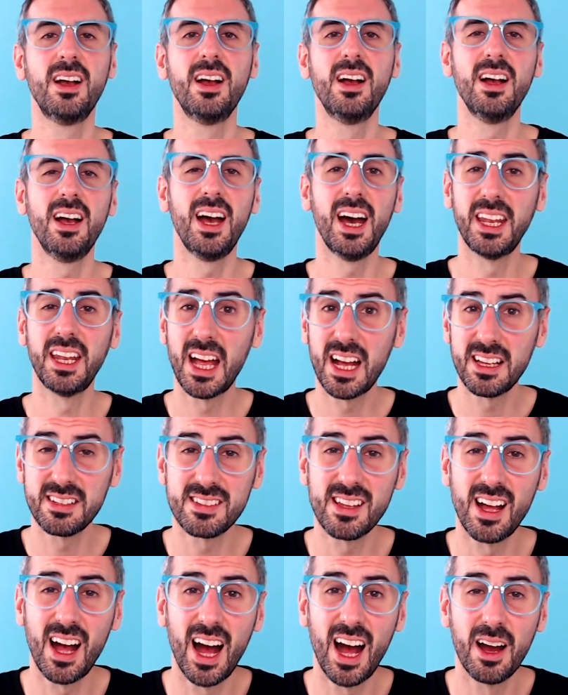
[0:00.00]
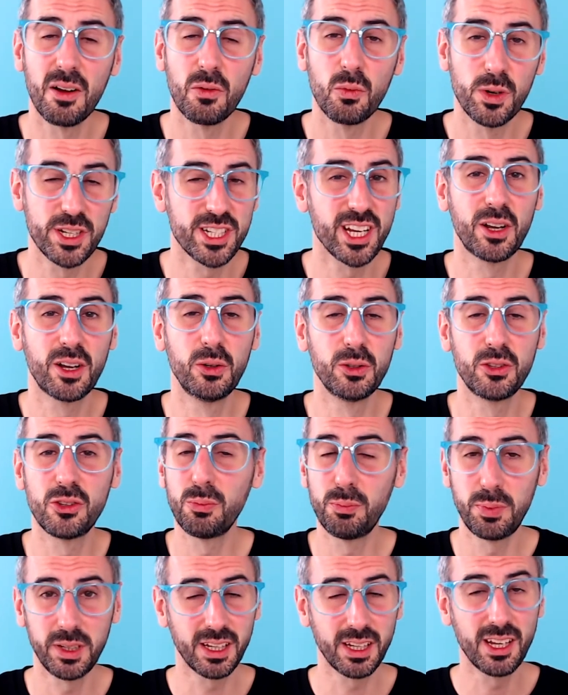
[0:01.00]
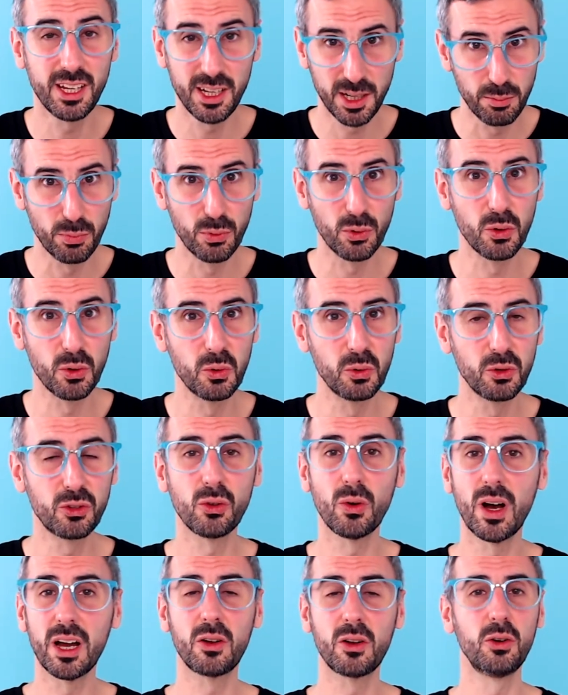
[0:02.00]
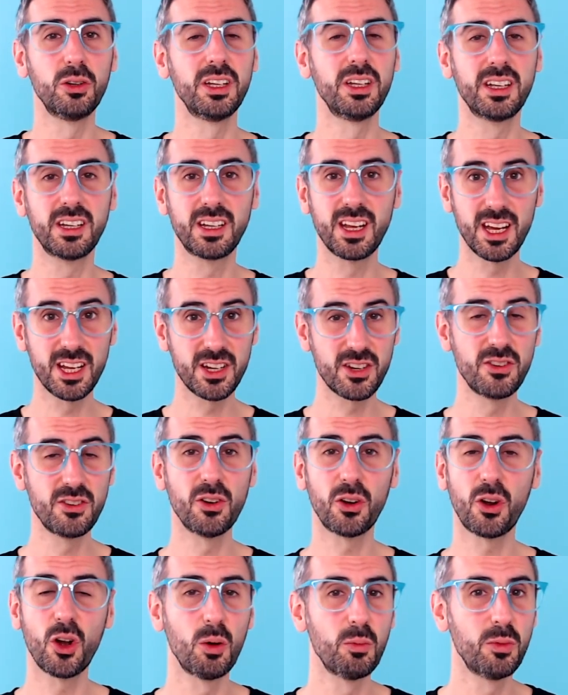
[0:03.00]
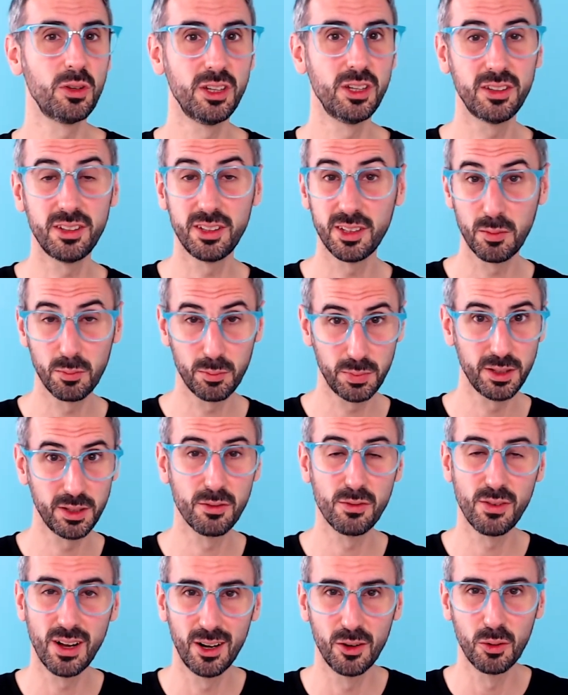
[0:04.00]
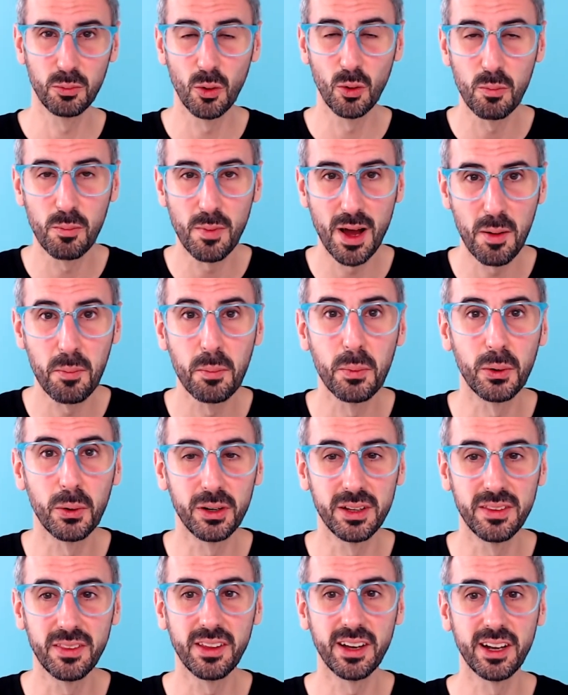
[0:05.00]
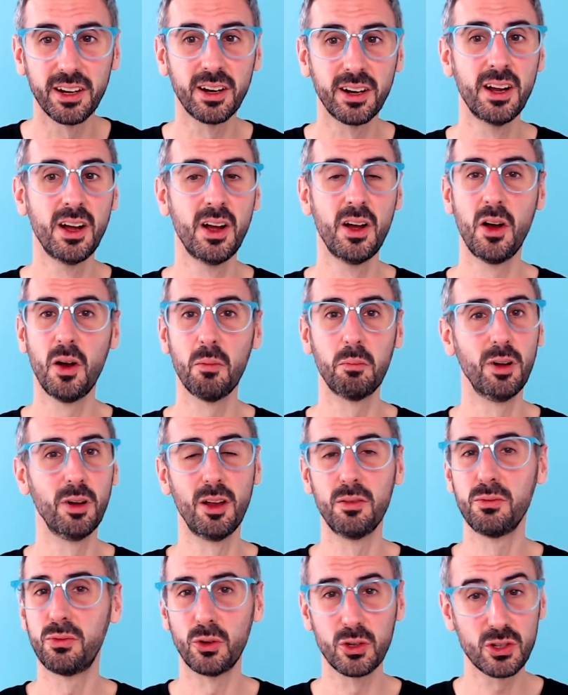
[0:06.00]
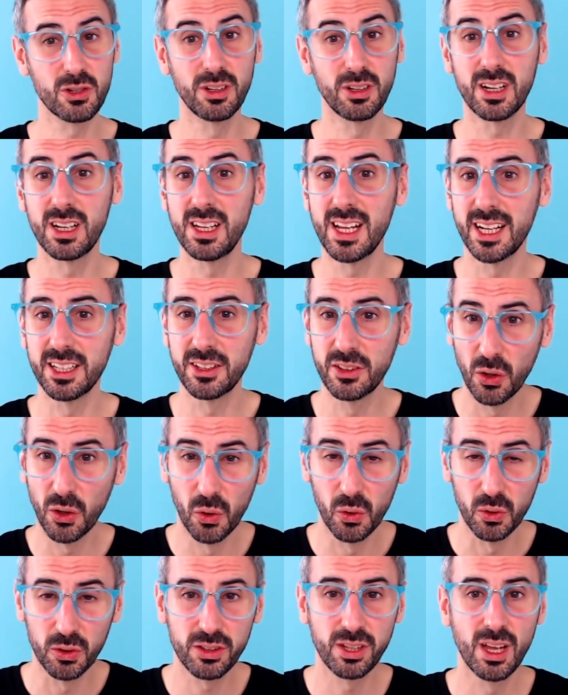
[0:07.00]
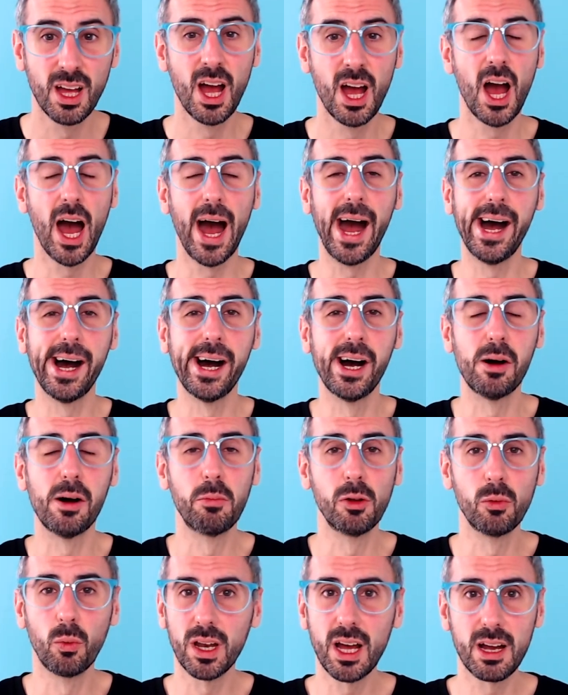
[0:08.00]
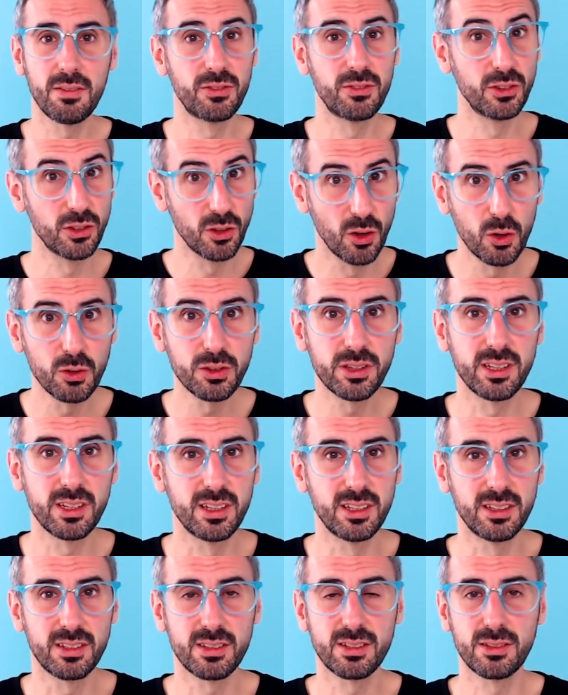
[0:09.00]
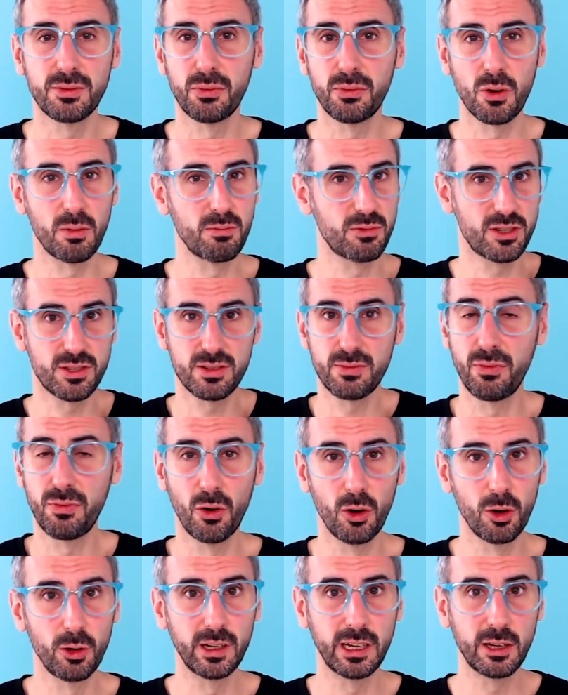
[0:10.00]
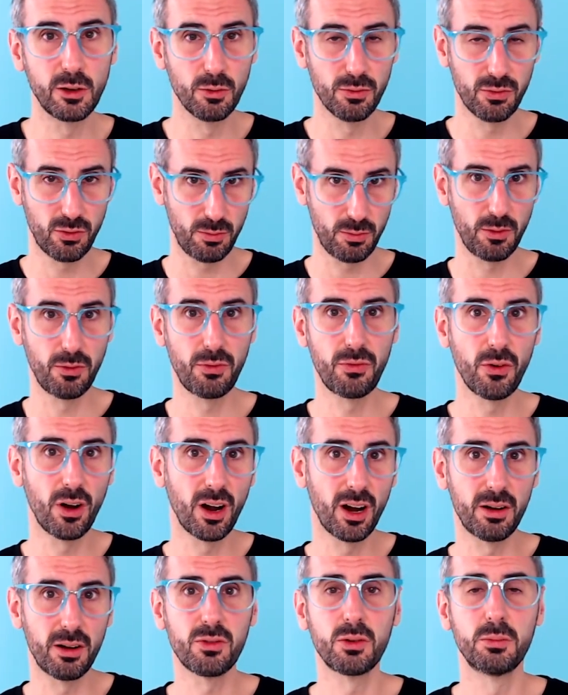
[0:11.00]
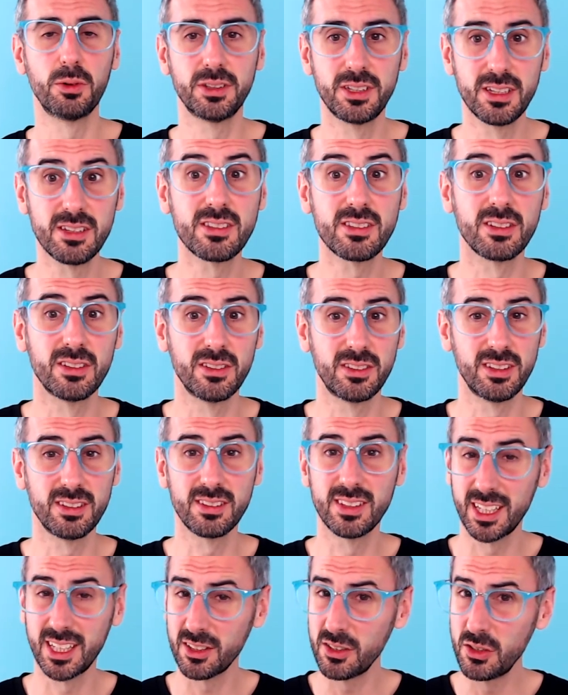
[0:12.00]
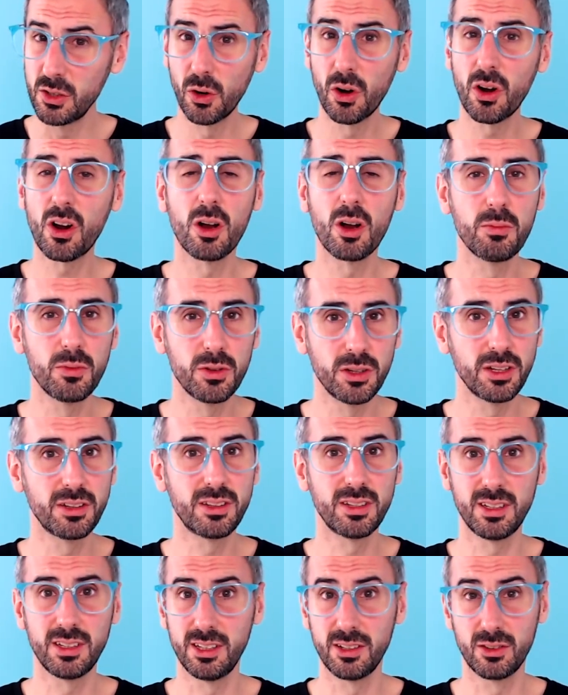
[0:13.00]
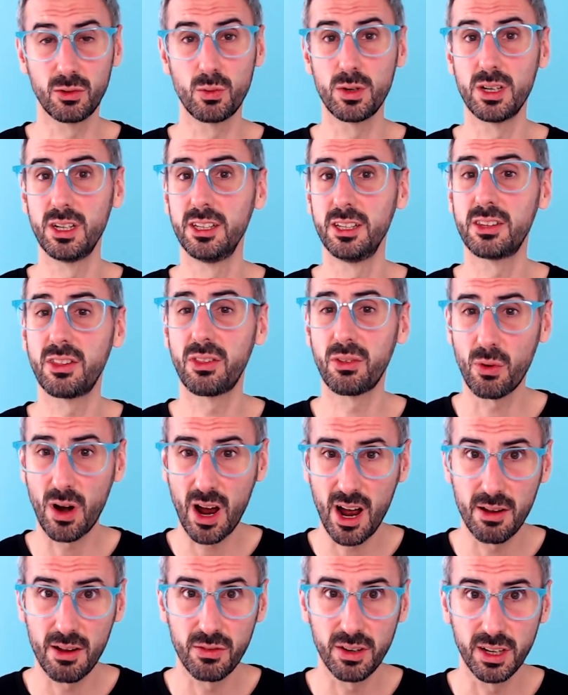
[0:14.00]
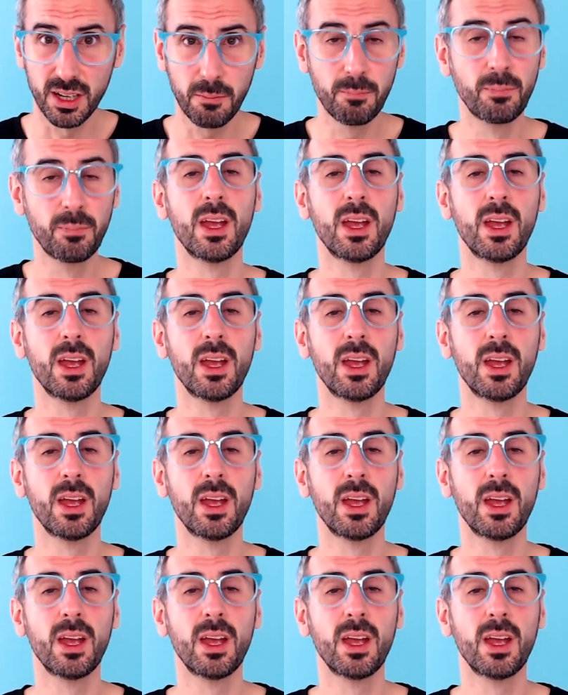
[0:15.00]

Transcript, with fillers: Hadas, I wish I could speak Hebrew so I could engage in your community and be a valuable member in there, but unfortunately I don't. But what I've noticed from just following you from afar, from a distance, is that your community is really thriving.